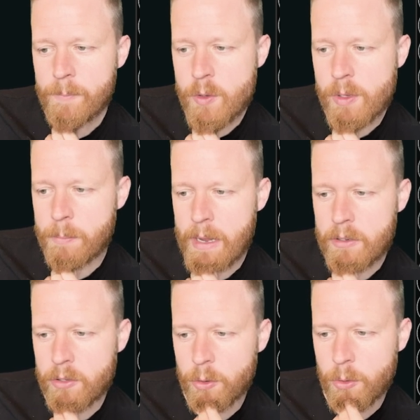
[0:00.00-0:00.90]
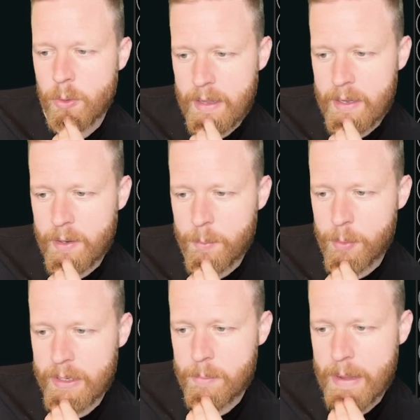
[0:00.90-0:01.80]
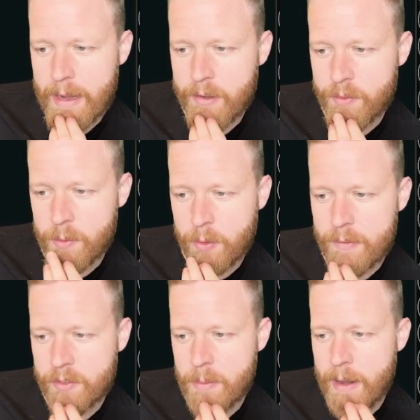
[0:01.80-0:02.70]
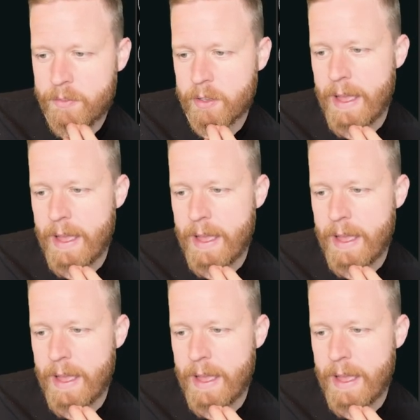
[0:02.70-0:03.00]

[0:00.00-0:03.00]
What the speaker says: You can pay 2 and bring it back from the graveyard to the battlefield.